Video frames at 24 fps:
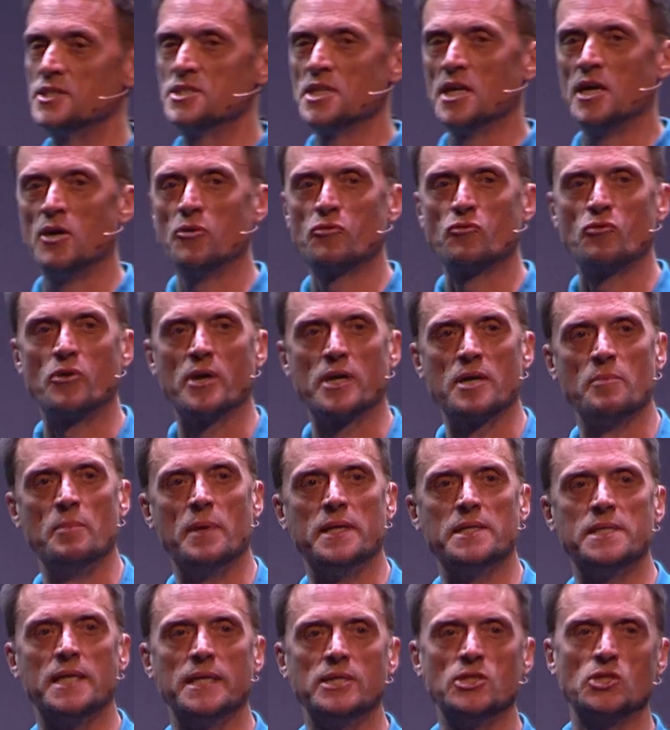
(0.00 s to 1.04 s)
draft
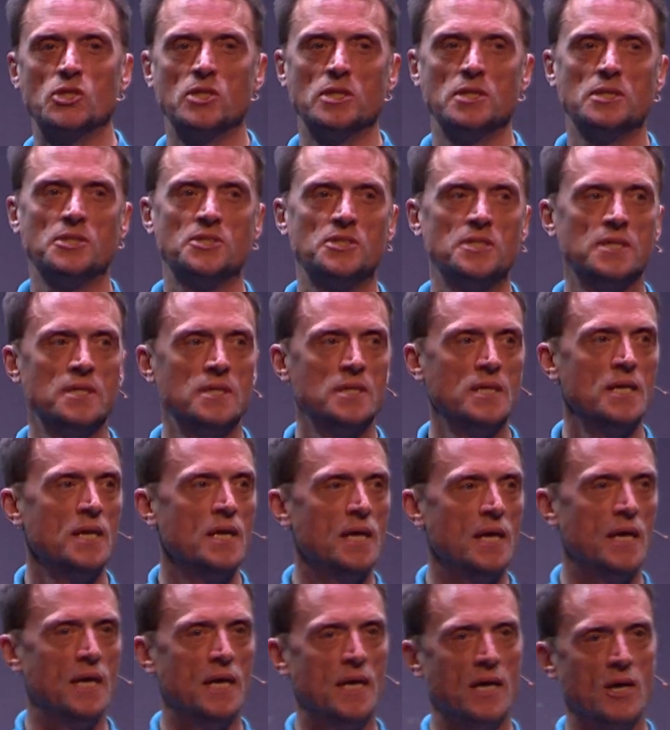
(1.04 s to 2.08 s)
recommendations
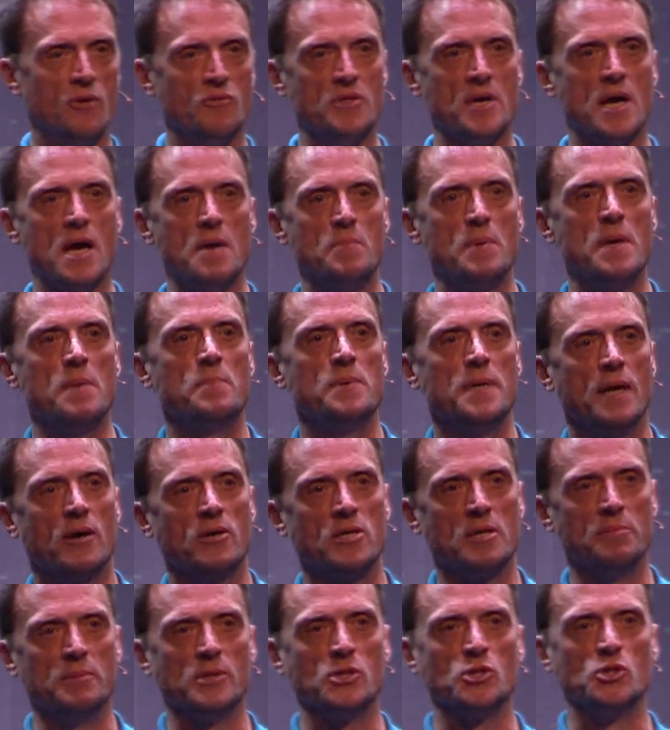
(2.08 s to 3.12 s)
uh, of the IPPR
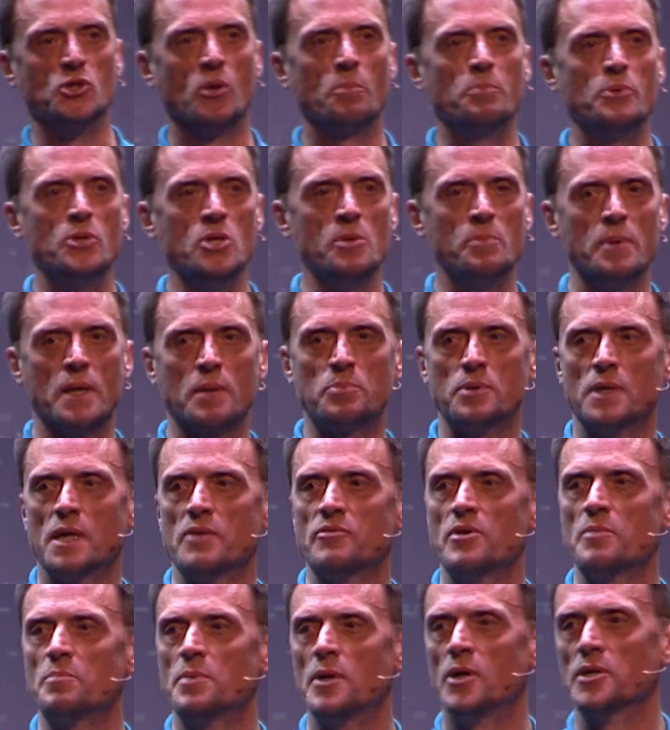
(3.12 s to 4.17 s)
Commission on Public
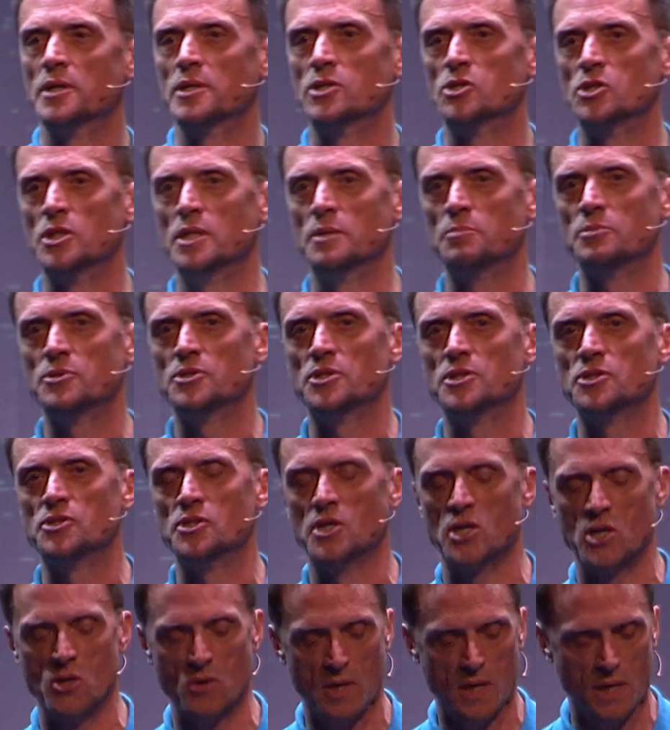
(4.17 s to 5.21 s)
Private Partnerships.
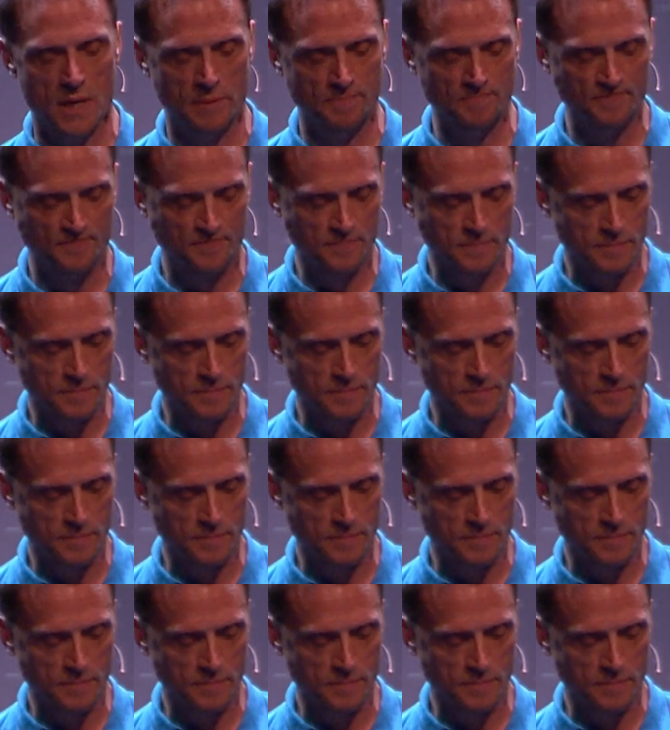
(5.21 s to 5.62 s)
So um,